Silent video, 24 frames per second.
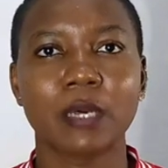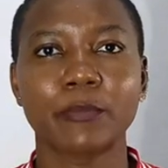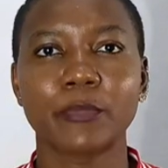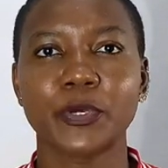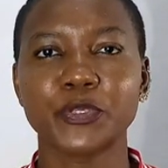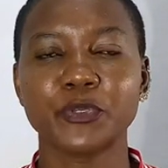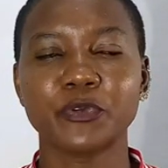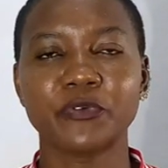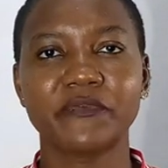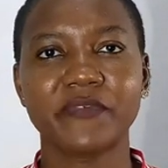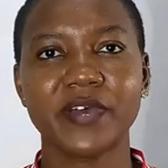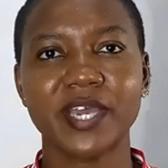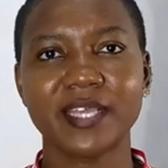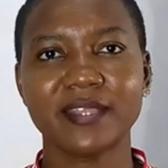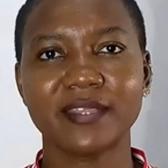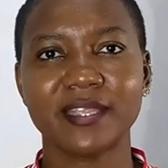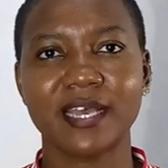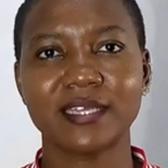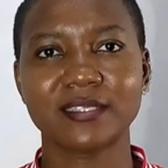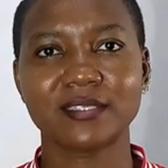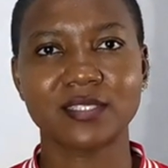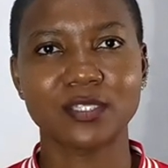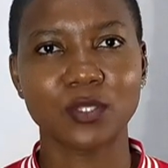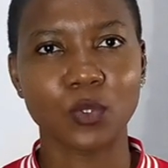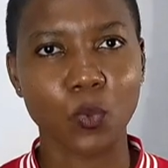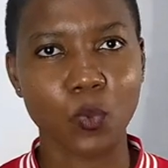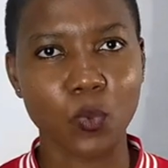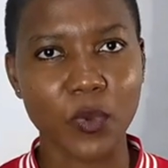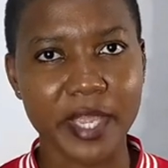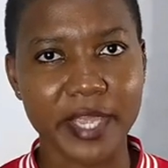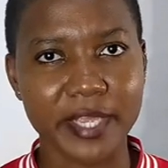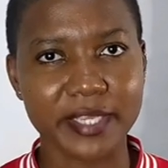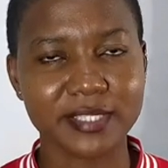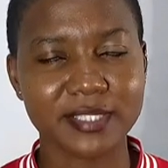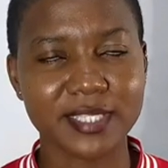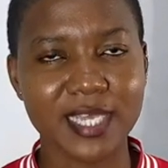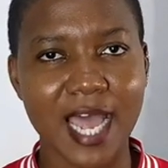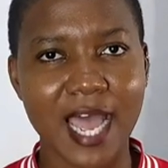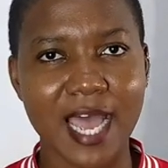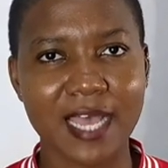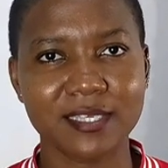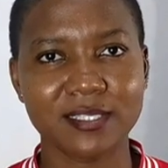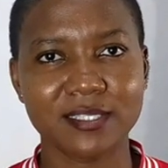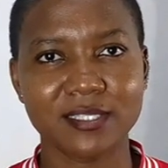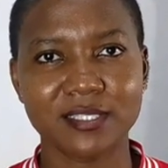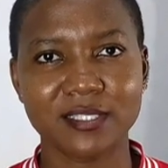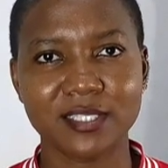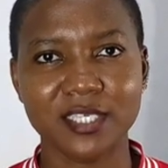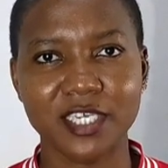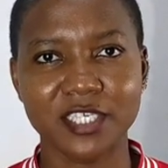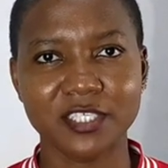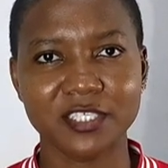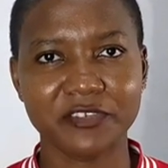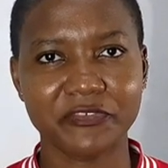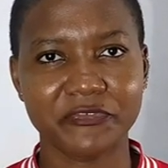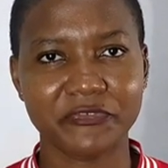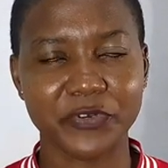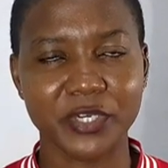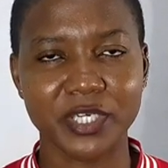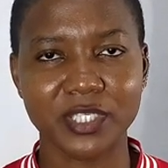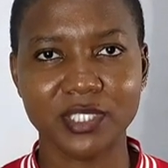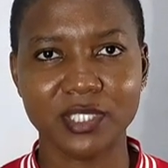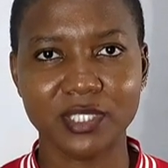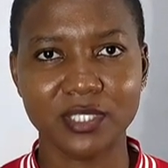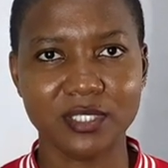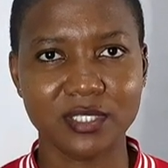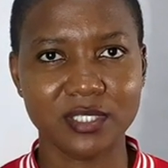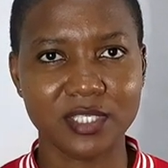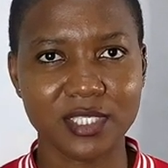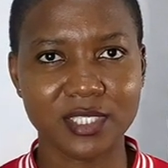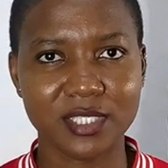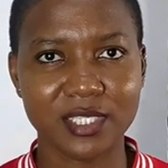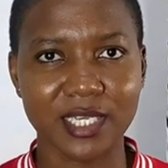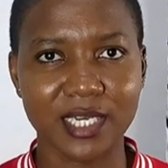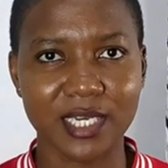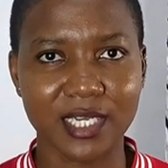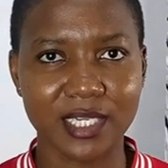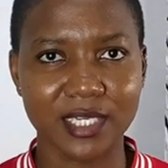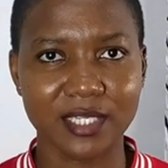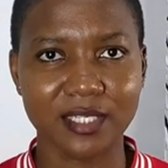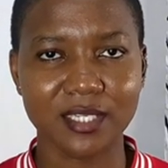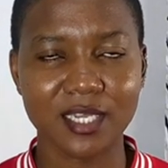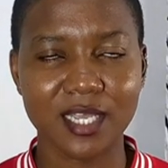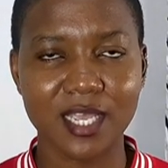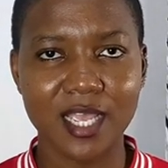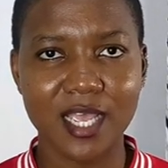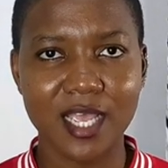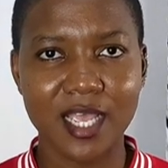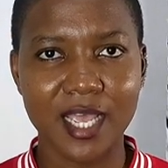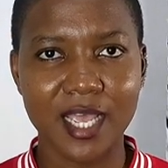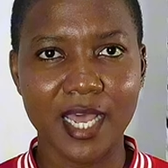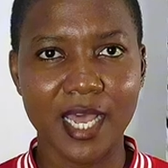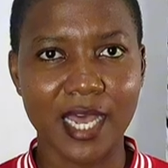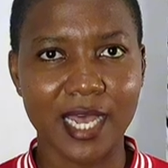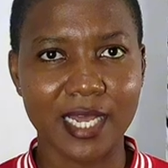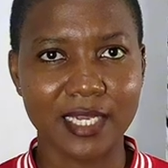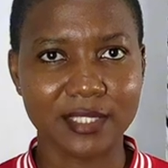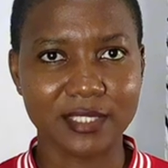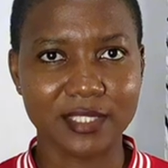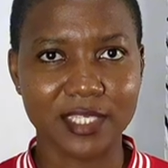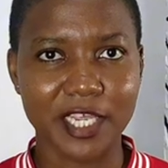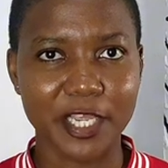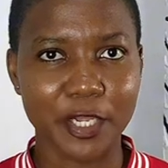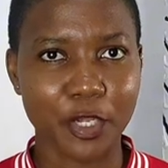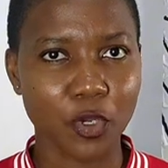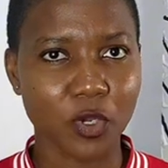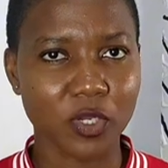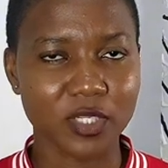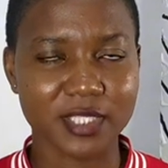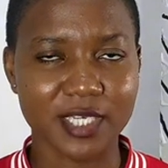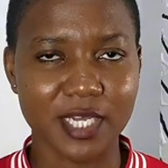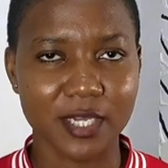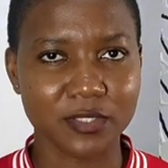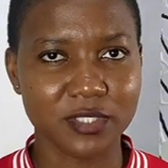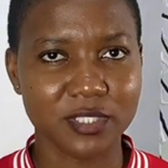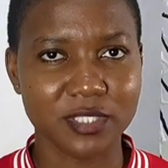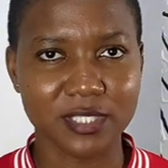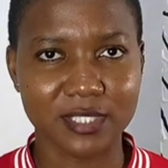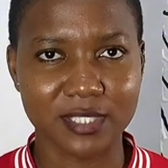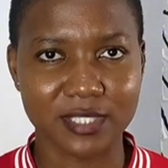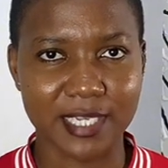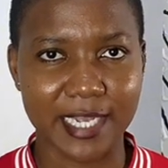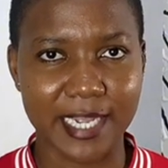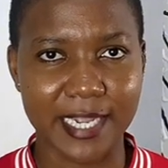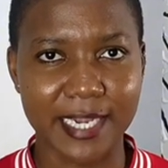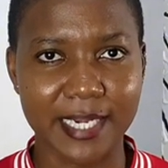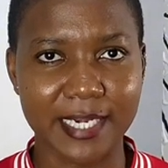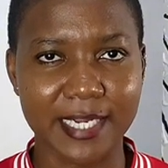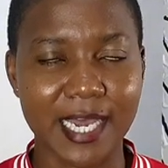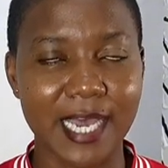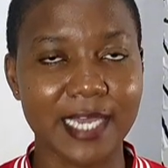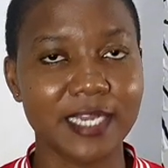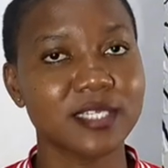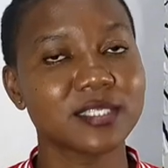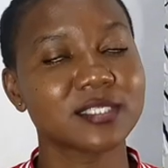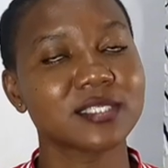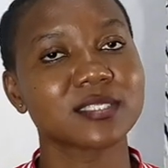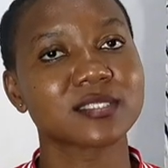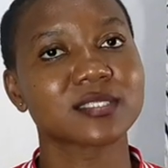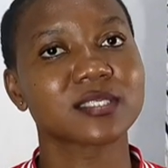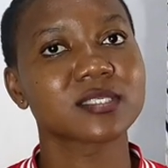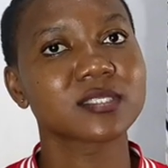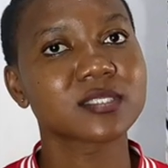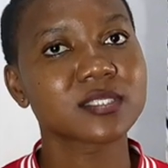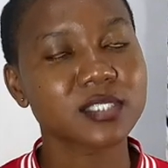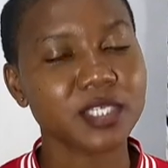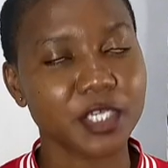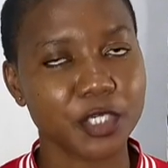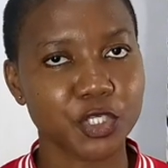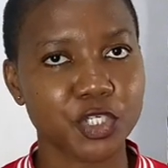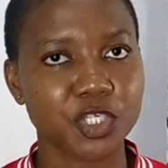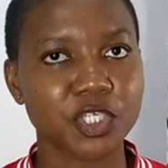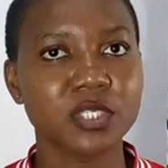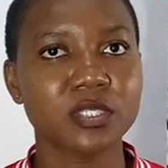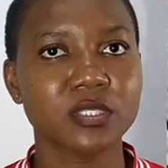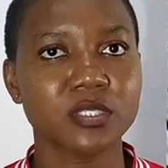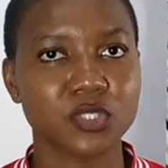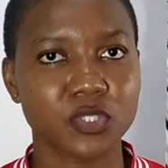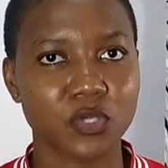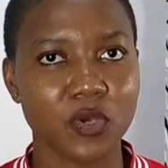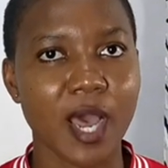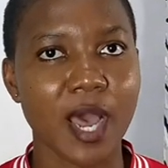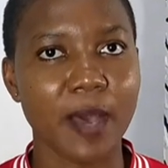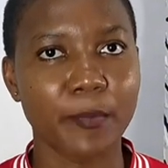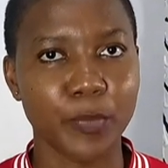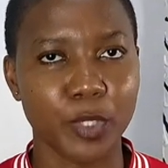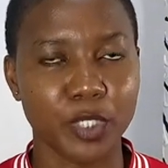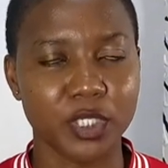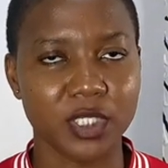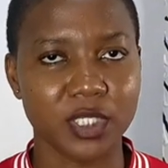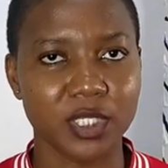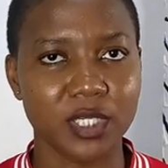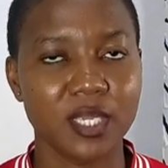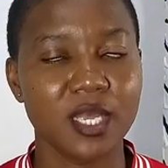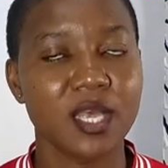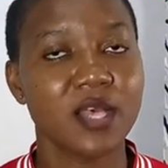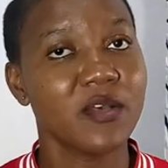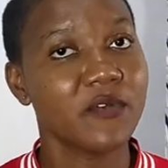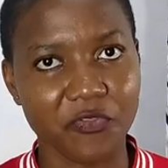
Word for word: But you find that the waist has a different detailing and a cutout design and it is cinched to her body.